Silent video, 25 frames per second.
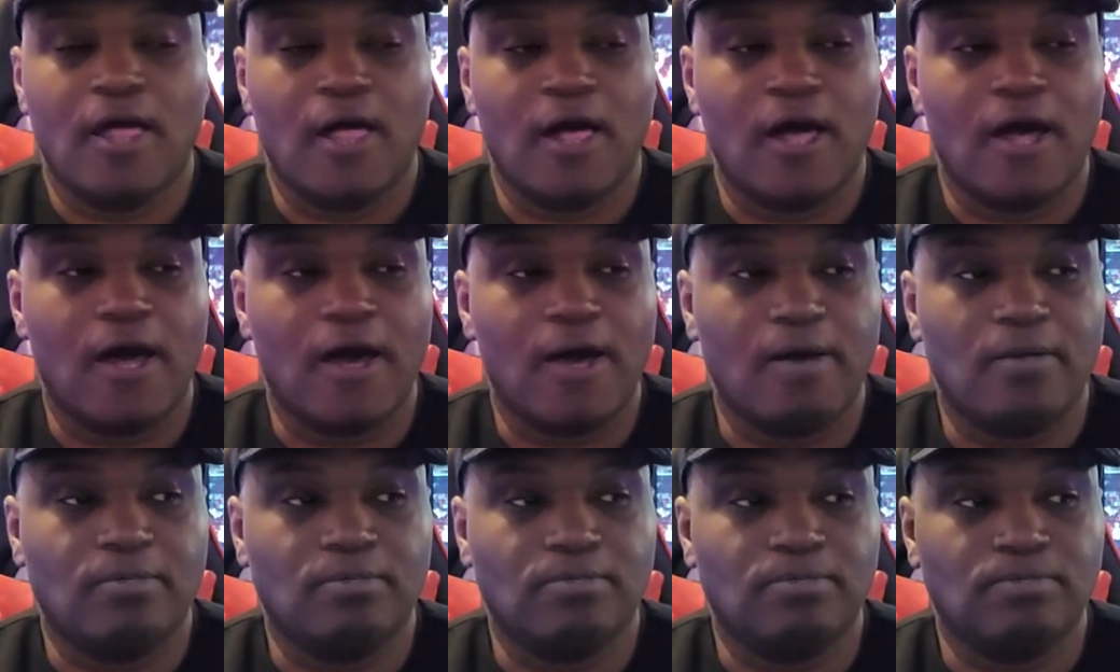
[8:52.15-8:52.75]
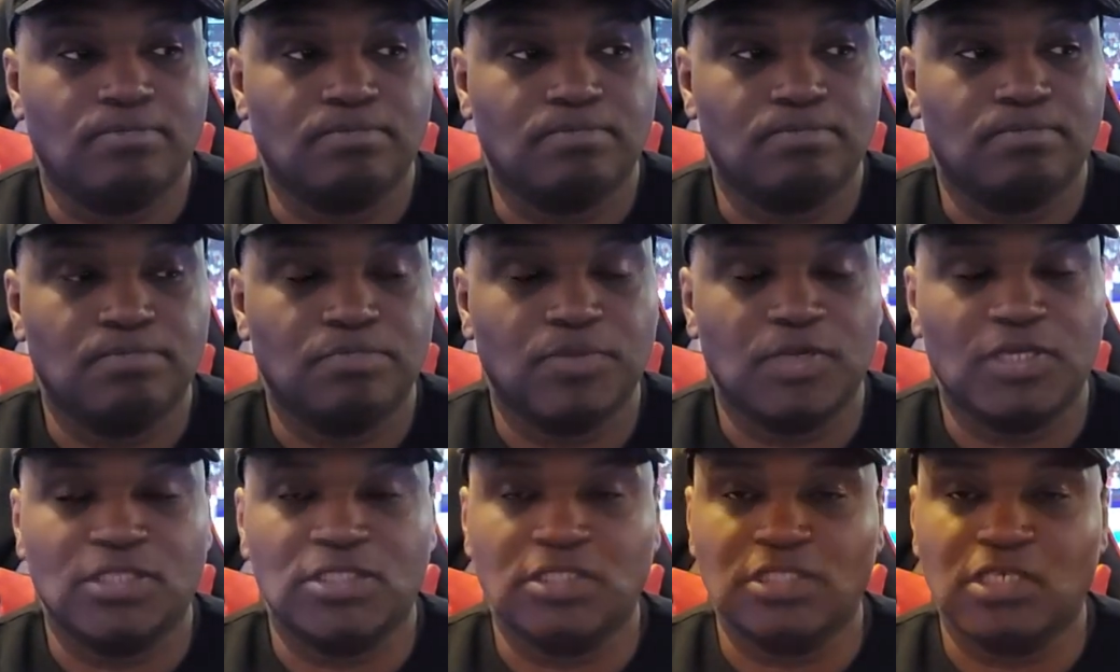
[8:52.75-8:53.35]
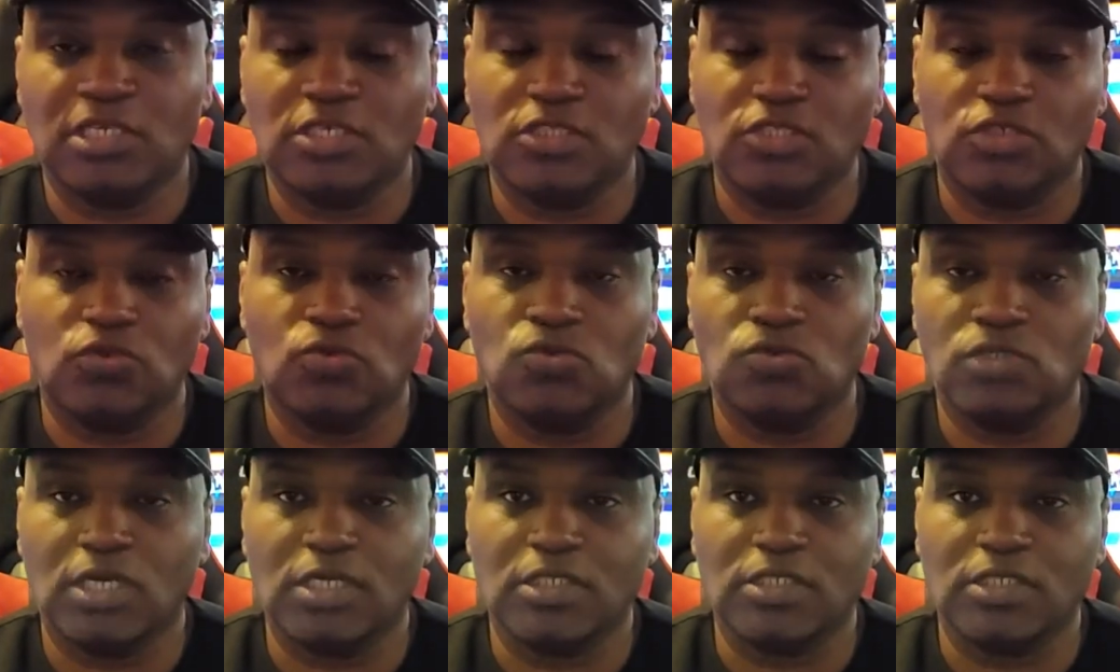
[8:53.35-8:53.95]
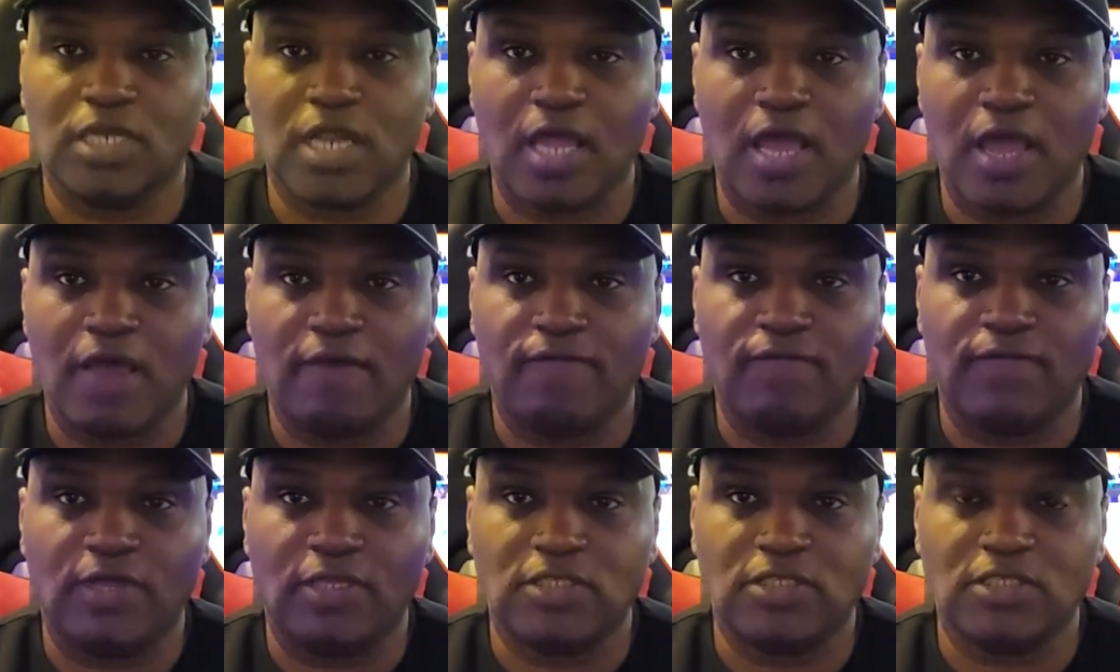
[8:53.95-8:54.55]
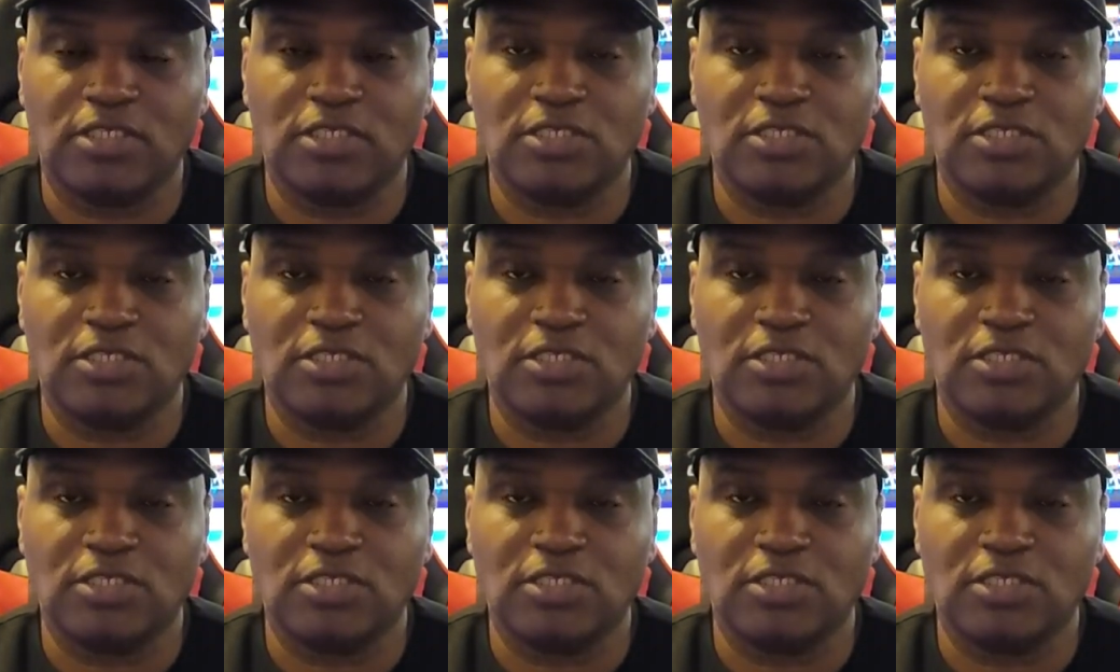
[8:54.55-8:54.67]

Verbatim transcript: Um, but T2 doesn't have that.